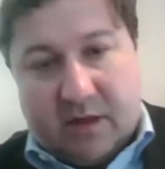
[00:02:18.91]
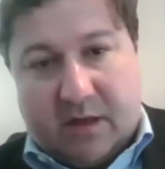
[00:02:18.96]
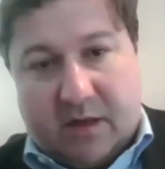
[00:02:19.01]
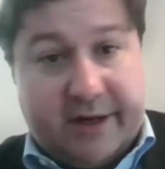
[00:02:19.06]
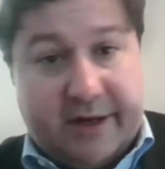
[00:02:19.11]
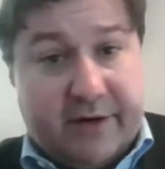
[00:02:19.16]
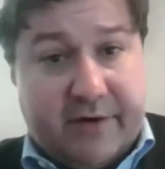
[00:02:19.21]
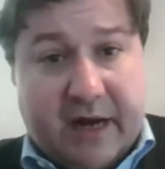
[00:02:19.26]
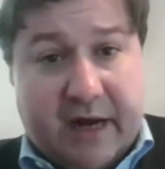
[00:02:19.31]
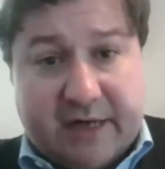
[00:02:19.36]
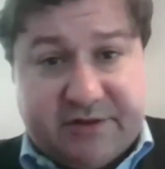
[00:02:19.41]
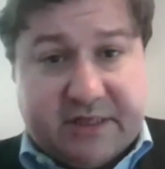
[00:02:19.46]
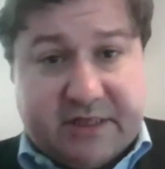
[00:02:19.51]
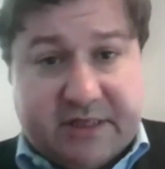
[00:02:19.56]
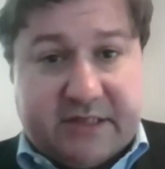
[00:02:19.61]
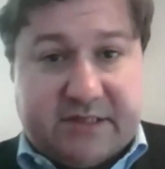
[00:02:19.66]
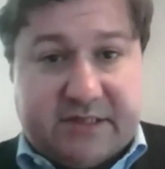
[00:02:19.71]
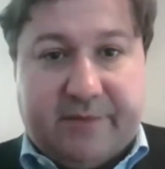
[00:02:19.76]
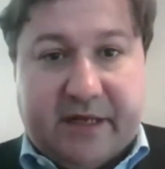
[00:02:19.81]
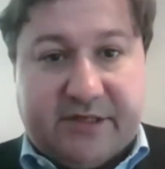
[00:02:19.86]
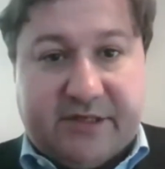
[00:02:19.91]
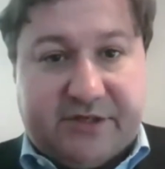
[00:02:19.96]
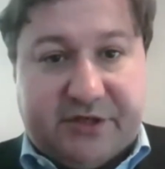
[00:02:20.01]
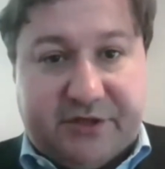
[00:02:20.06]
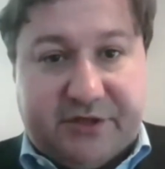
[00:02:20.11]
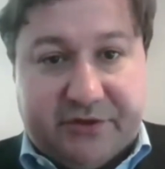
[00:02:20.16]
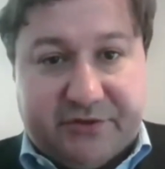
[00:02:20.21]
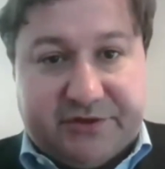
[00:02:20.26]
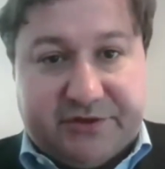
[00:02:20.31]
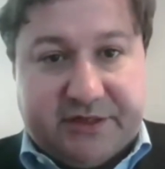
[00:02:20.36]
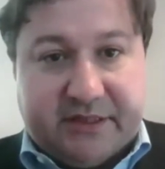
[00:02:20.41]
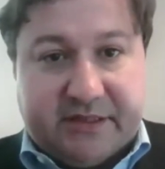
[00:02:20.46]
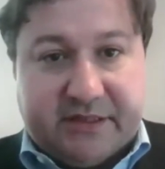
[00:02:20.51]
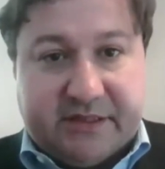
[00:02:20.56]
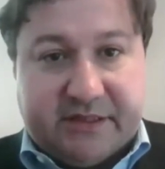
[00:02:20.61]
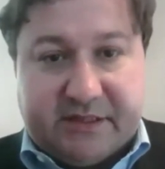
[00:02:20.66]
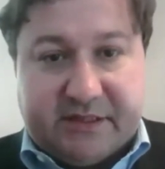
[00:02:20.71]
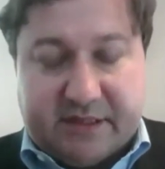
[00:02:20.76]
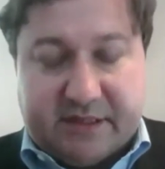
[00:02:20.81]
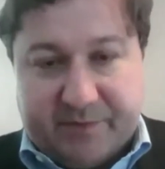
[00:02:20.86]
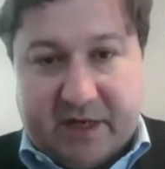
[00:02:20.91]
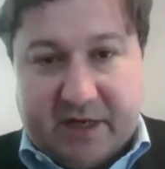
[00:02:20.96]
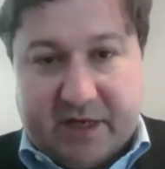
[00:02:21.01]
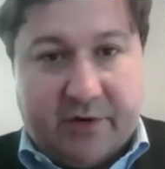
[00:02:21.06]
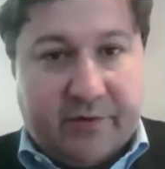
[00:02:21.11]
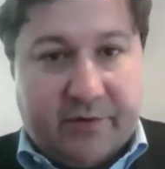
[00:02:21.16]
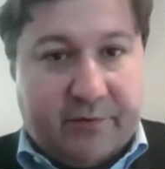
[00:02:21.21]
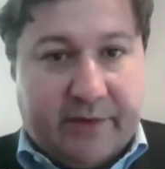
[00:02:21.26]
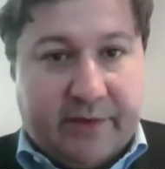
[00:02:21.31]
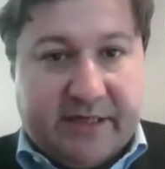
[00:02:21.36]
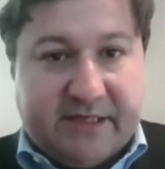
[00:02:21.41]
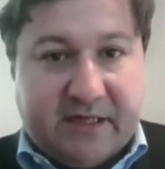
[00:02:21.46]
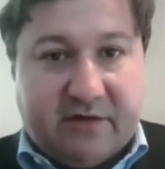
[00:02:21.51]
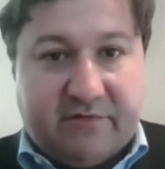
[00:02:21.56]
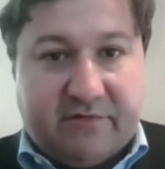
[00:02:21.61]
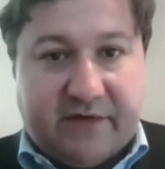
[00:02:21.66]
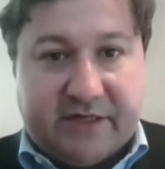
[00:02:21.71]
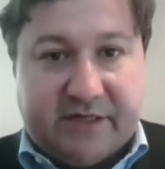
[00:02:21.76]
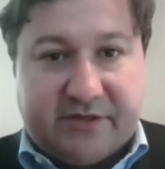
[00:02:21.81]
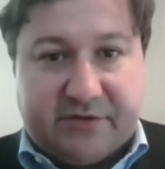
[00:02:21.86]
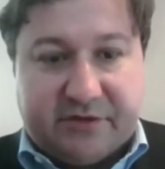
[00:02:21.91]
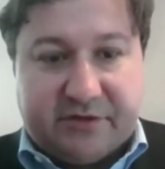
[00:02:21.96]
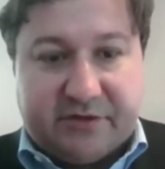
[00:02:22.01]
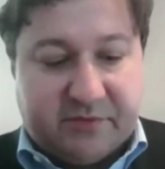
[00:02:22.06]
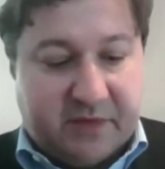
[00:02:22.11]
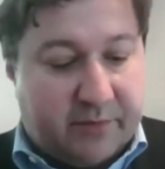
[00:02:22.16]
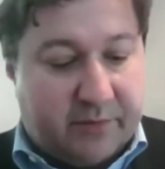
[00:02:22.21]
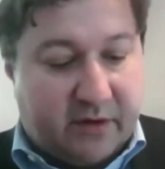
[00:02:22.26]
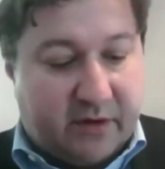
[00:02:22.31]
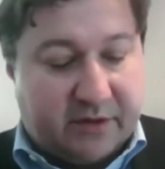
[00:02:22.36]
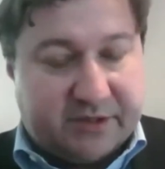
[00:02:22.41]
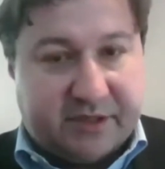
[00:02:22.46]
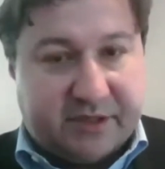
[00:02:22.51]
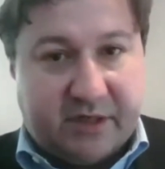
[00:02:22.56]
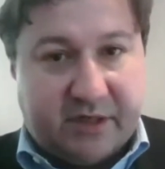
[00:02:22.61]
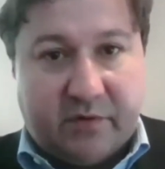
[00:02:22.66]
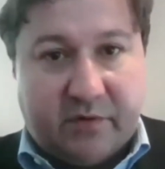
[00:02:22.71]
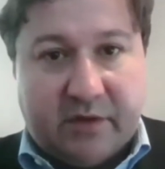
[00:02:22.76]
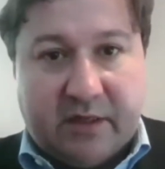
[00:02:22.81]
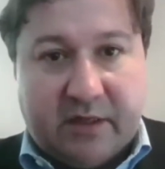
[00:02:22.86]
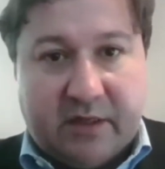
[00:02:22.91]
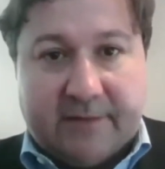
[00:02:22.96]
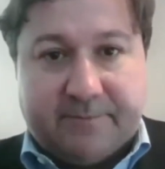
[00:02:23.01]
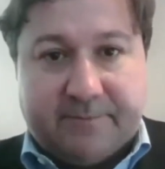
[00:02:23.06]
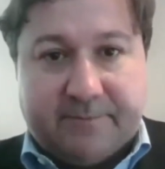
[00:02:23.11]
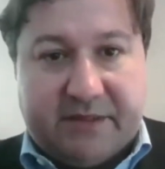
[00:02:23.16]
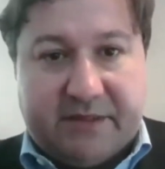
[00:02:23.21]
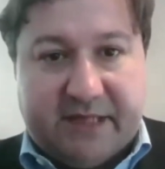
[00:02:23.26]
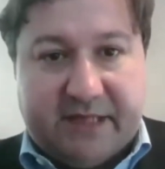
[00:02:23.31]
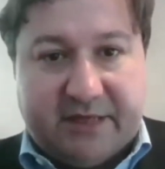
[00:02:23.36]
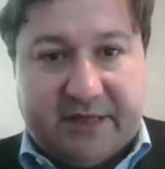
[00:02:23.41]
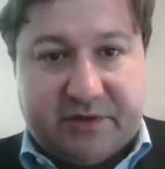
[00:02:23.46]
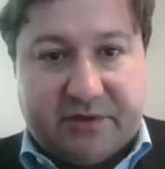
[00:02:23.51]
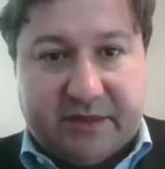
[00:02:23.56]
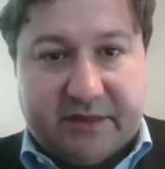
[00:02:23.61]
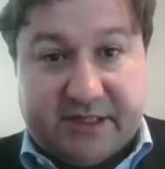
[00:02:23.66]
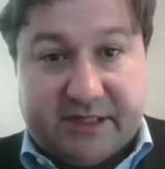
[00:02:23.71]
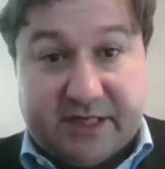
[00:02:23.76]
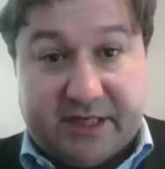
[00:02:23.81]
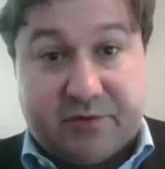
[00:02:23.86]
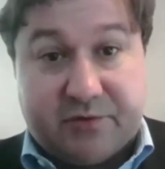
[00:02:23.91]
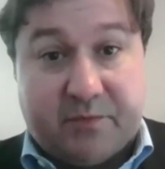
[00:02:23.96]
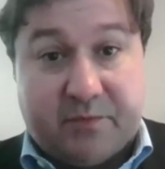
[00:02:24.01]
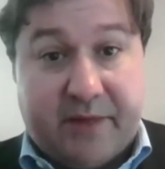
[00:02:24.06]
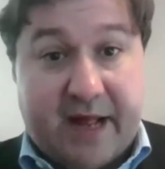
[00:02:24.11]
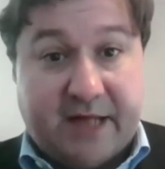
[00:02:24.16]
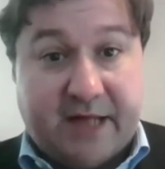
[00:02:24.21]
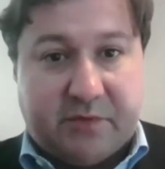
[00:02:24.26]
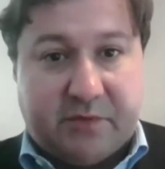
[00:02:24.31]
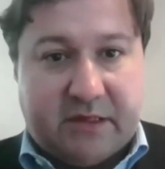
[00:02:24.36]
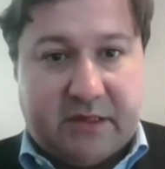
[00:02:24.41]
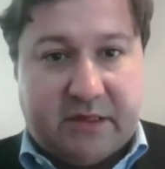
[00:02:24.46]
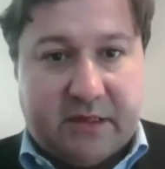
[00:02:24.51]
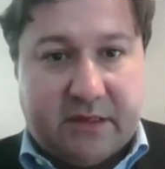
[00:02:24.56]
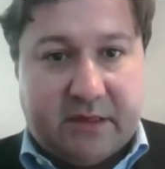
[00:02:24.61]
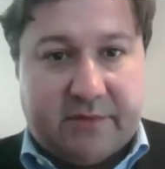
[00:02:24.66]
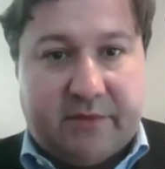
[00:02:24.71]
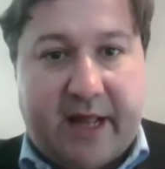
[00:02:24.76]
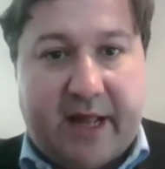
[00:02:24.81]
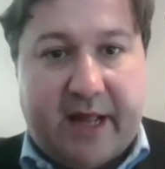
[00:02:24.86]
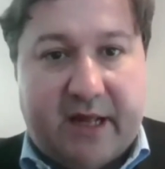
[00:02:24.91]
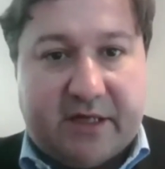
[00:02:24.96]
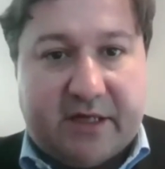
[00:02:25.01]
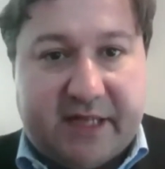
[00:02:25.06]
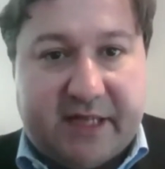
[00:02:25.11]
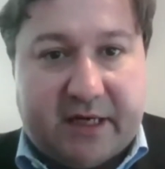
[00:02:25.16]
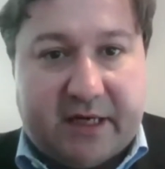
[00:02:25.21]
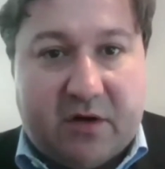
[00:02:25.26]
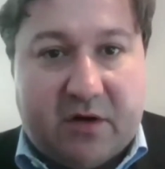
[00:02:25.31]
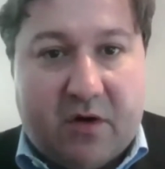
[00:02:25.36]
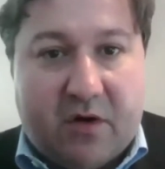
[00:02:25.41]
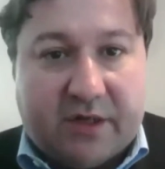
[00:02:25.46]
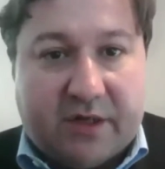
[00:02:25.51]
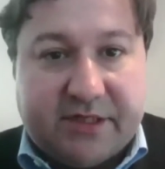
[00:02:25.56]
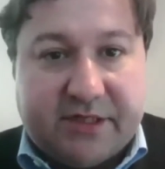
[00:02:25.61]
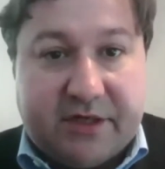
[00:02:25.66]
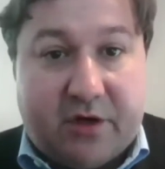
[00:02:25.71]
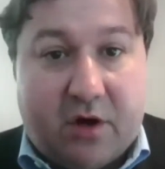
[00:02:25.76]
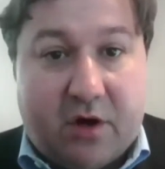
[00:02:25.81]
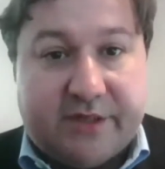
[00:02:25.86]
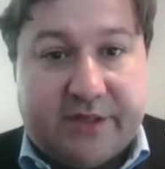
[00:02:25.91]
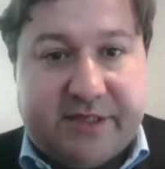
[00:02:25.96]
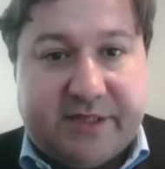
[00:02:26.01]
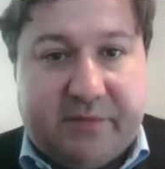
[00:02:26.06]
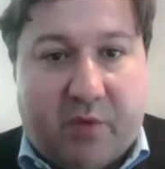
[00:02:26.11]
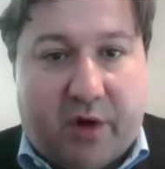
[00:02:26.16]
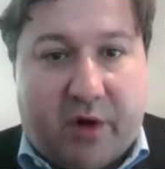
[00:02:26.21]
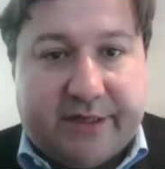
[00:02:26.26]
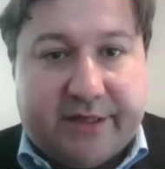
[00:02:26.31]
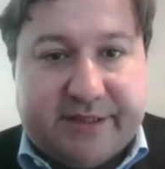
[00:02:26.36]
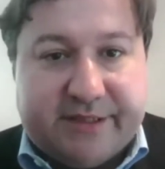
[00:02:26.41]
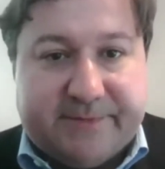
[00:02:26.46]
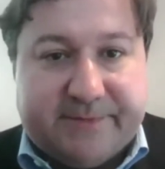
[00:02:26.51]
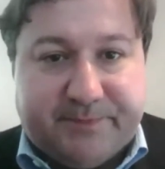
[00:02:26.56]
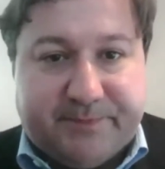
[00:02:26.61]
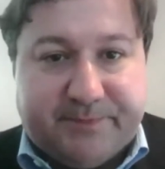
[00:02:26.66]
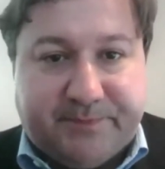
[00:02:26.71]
not just institutions, and retail investors, but also potentially central banks with the chaos that can cause in currency markets.